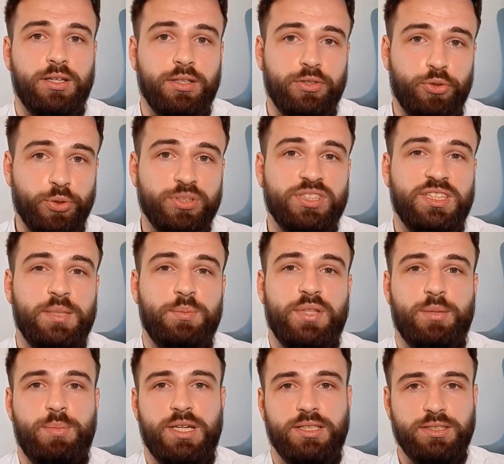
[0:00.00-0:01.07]
don't skip the
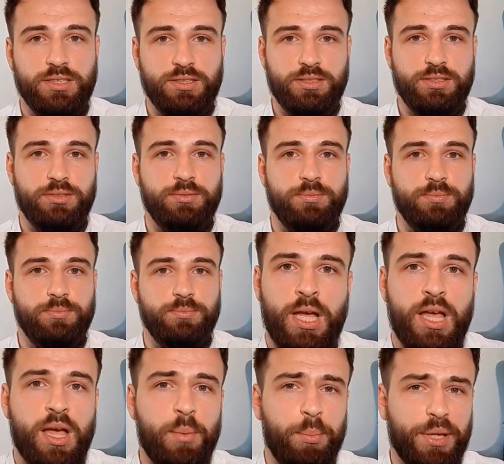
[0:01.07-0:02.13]
basics.
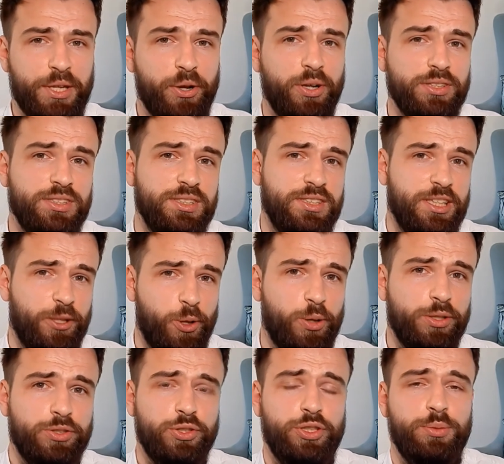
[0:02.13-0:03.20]
Because in the long
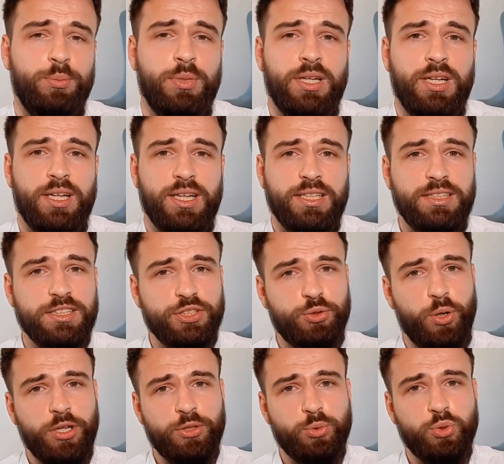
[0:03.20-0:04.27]
term, it is
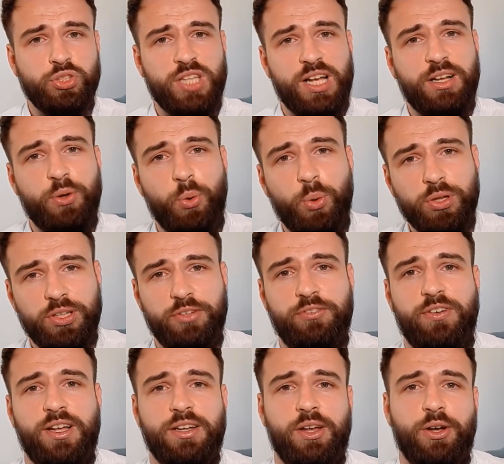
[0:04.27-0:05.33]
going to suck all the
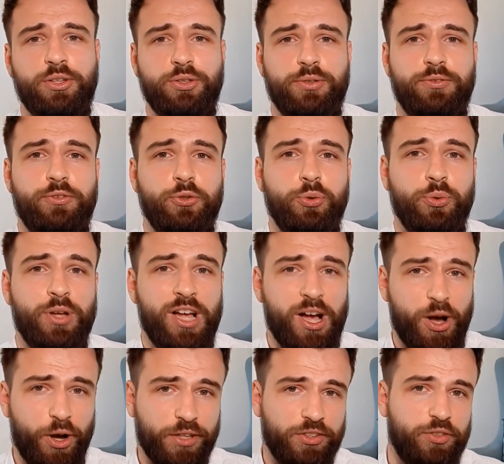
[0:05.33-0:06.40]
fun out of you,
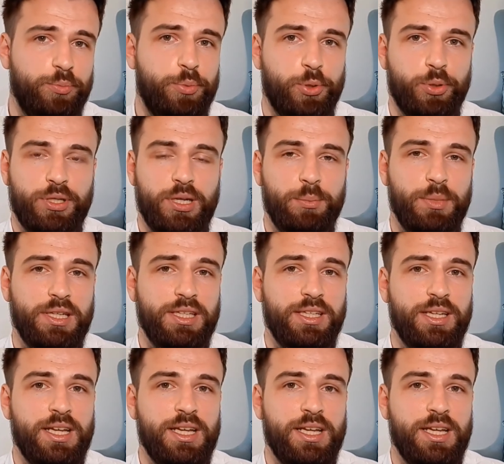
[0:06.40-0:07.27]
out of programming,